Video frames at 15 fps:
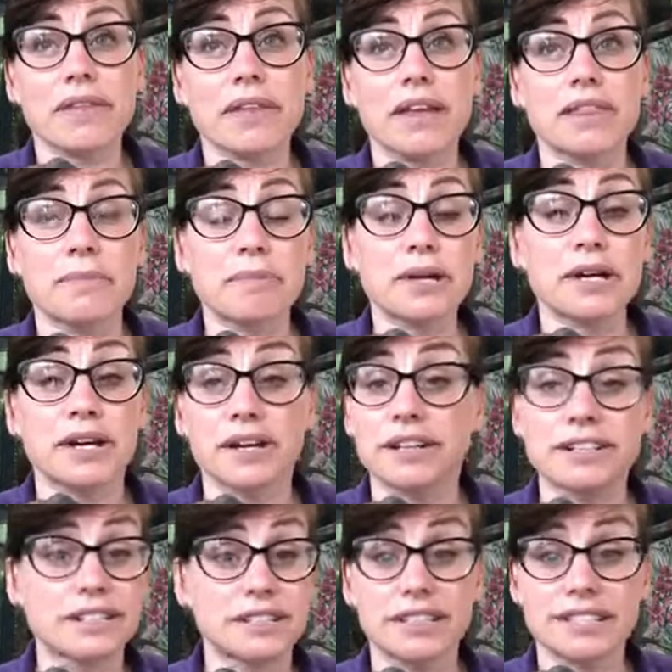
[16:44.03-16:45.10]
the
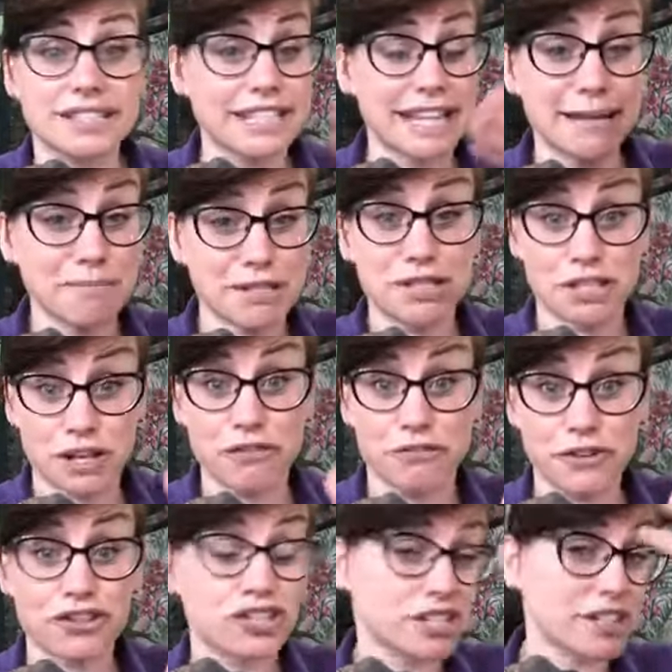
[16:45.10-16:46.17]
birds, same as your
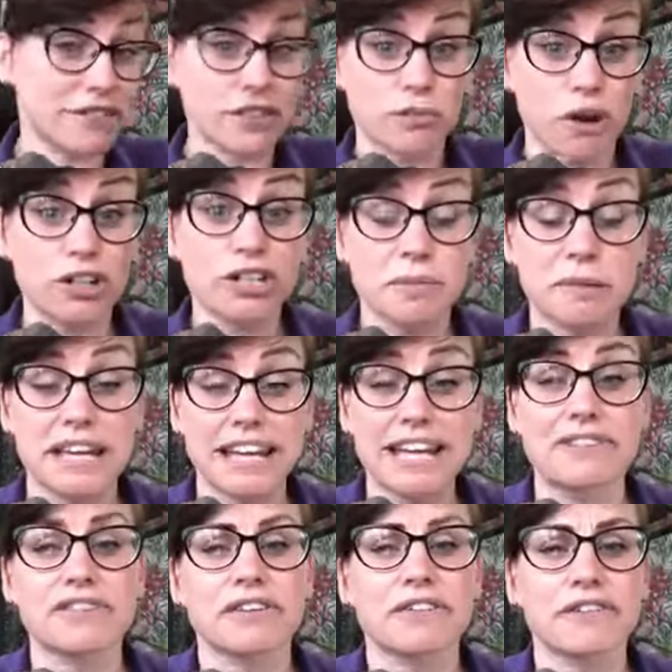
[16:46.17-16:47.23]
thrushes, if you watch the
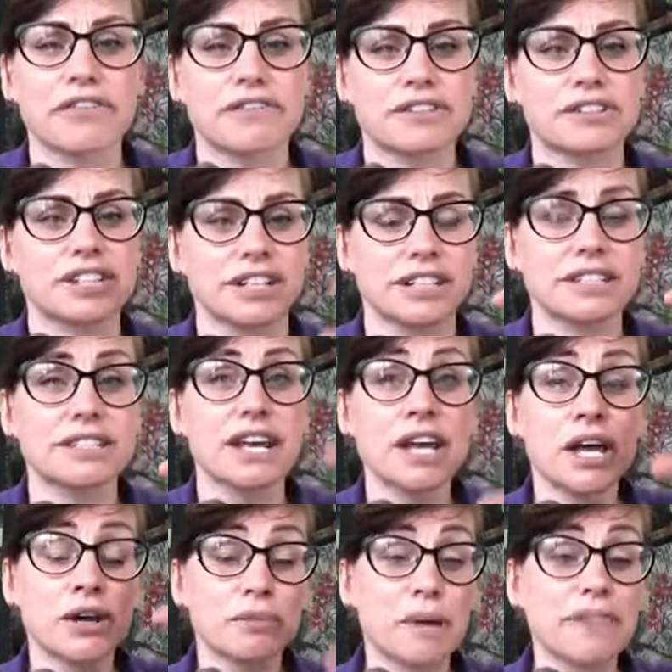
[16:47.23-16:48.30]
behaviour of thrushes,
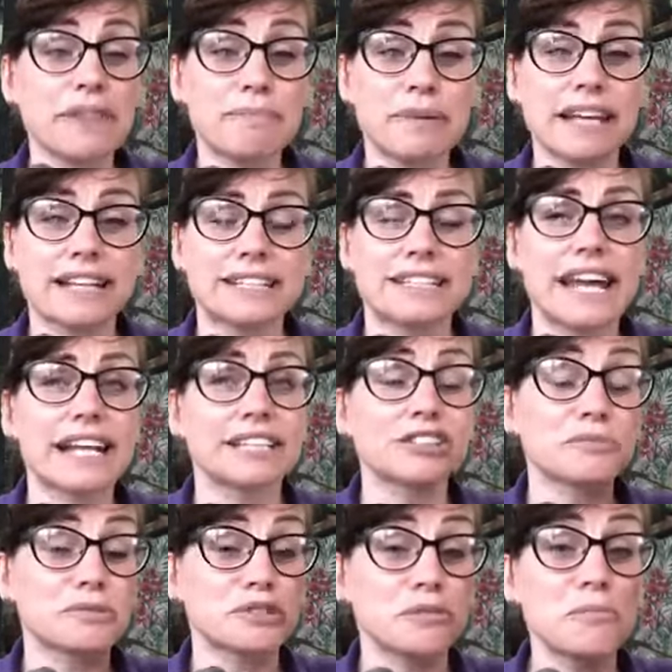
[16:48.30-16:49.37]
when they pick snails up,
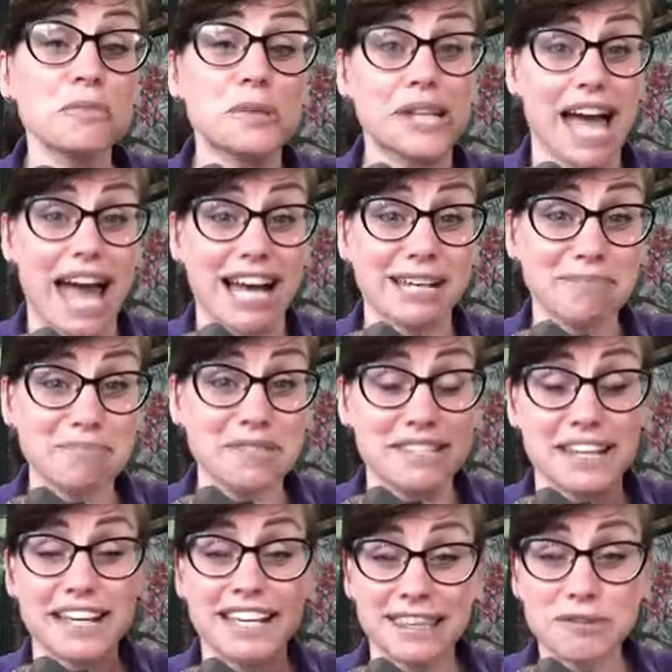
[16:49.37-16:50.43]
sometimes
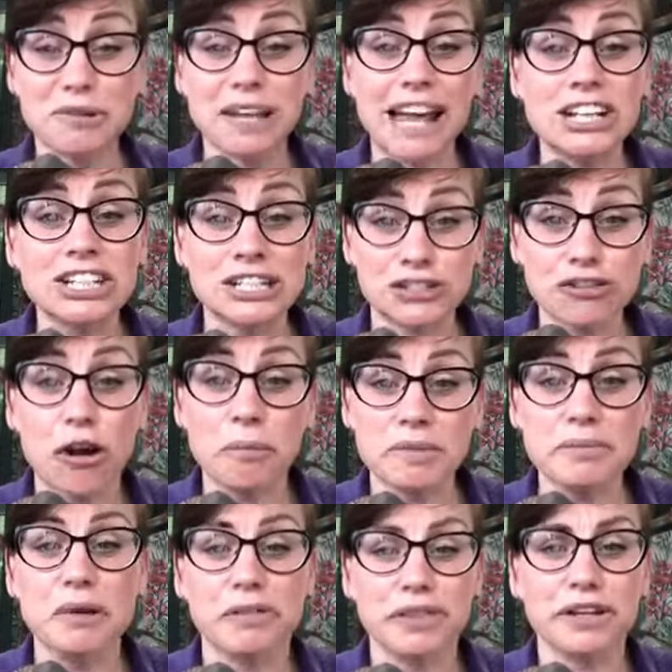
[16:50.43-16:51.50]
they will actually drop
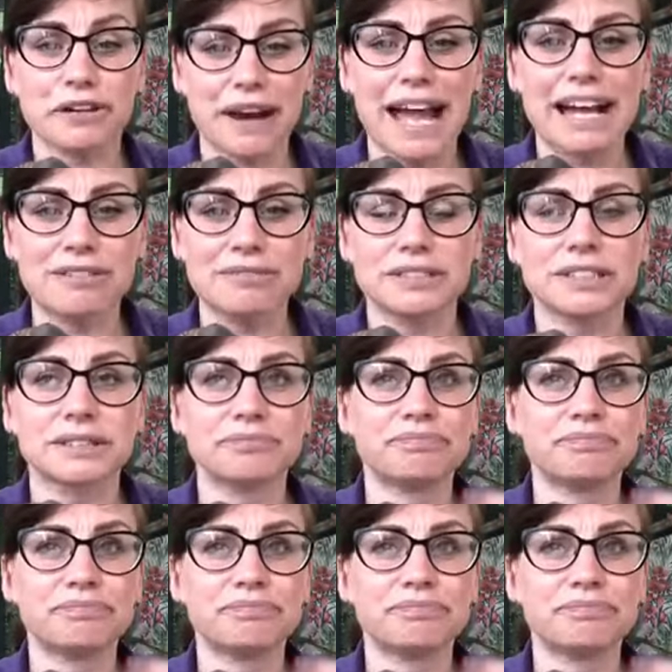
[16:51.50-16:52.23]
them on the ground.